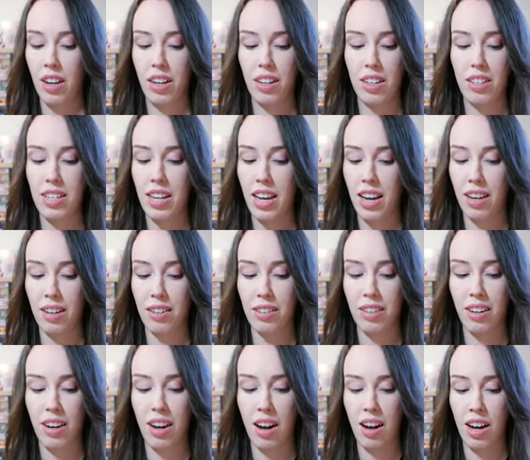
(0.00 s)
yeah,
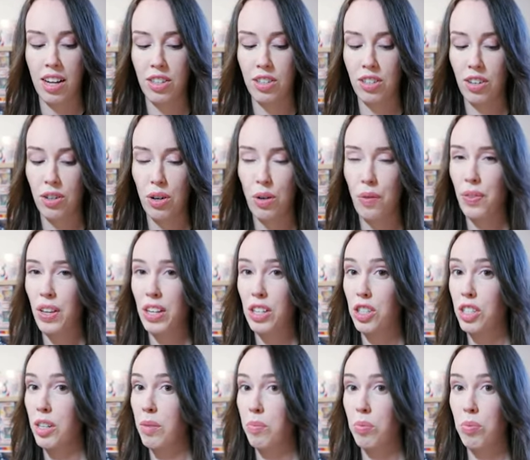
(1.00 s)
I don't know if they
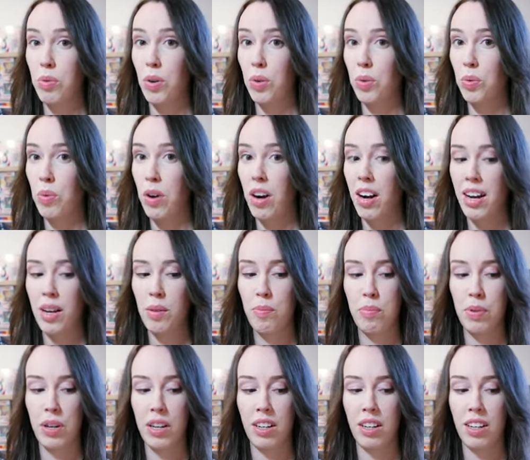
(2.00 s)
ship worldwide,
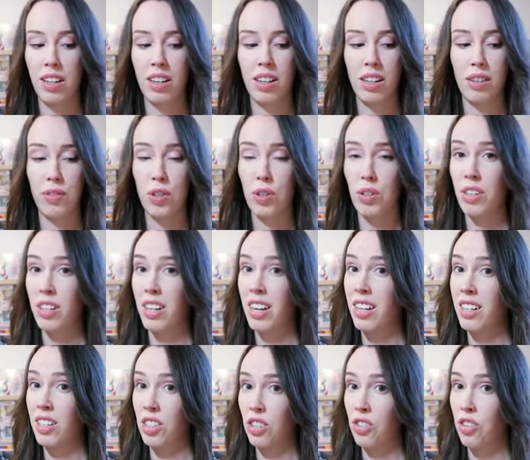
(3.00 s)
but if you're in
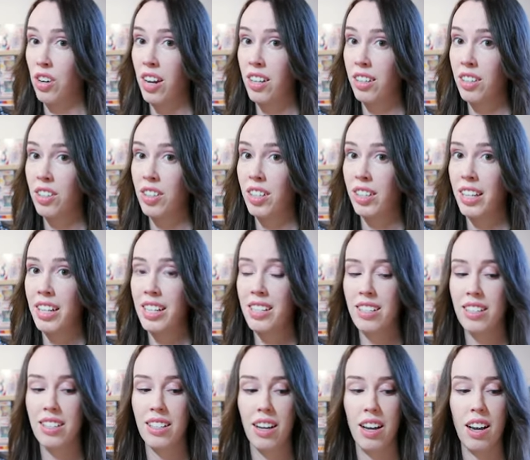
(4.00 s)
Australia at
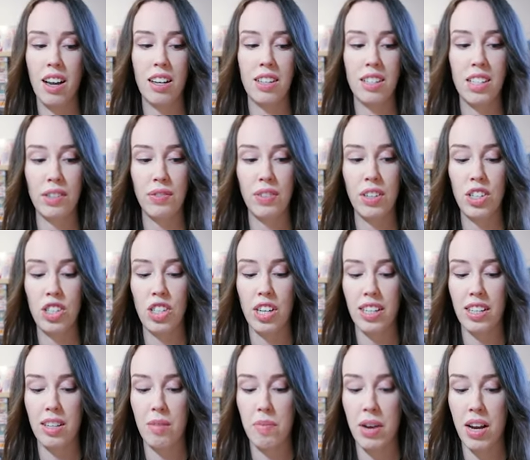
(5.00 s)
least, definitely check
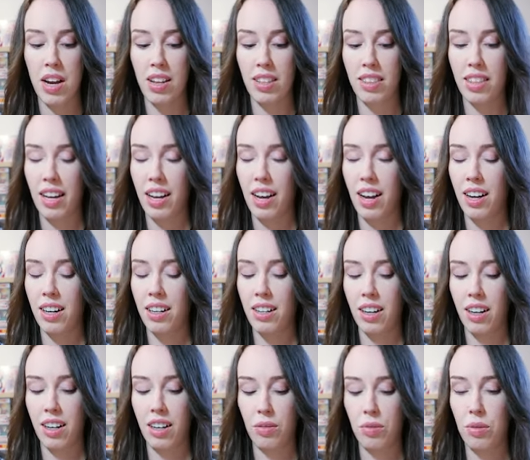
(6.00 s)
them out. They had
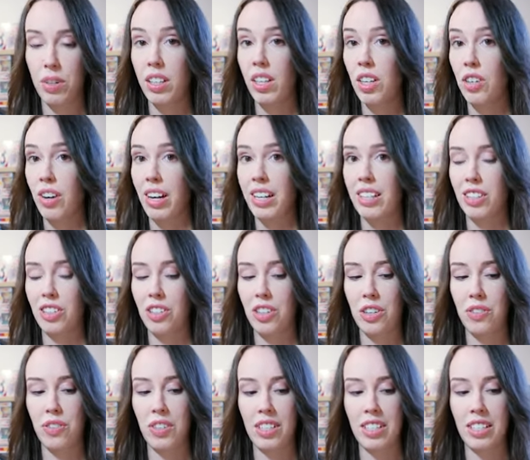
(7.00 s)
really great
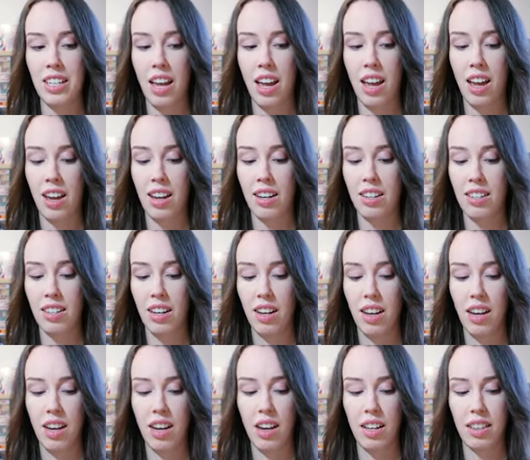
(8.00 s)
service and
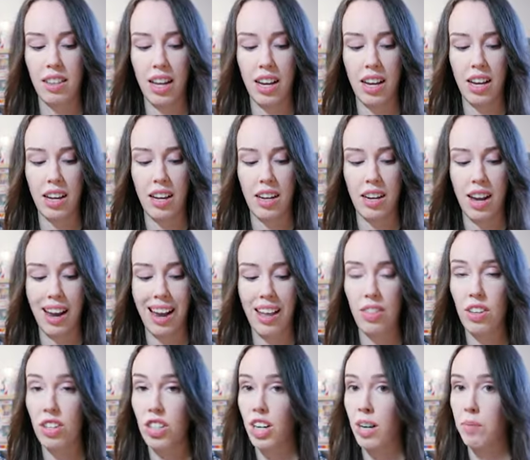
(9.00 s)
they had the
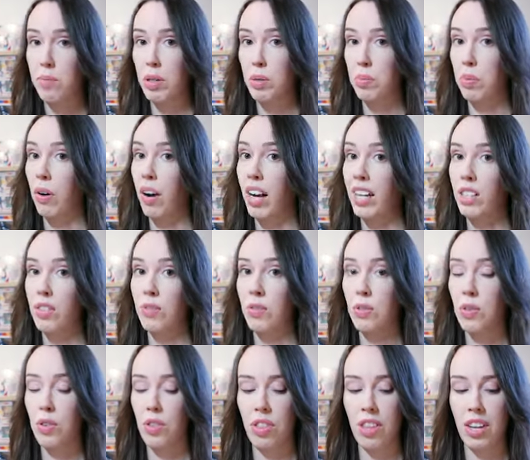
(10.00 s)
cheapest price
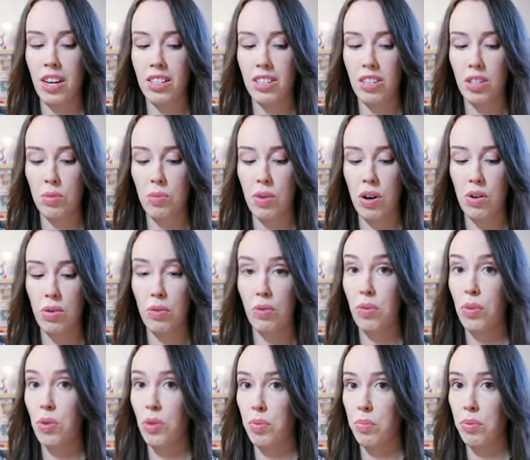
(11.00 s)
for these as well
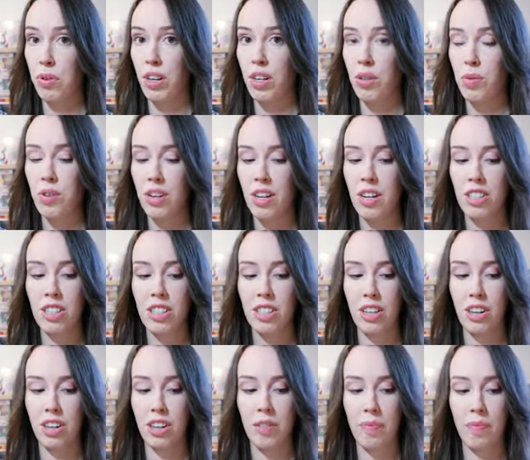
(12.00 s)
for the pre-order,
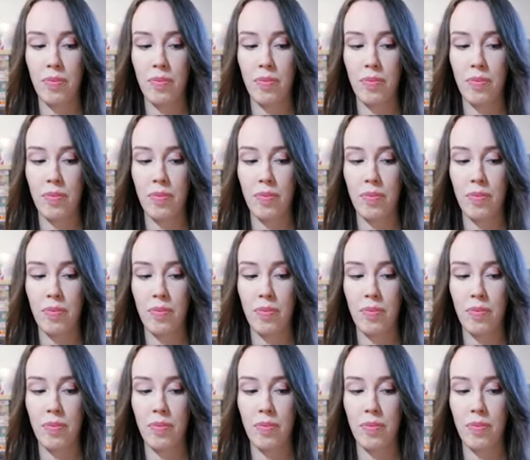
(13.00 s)
so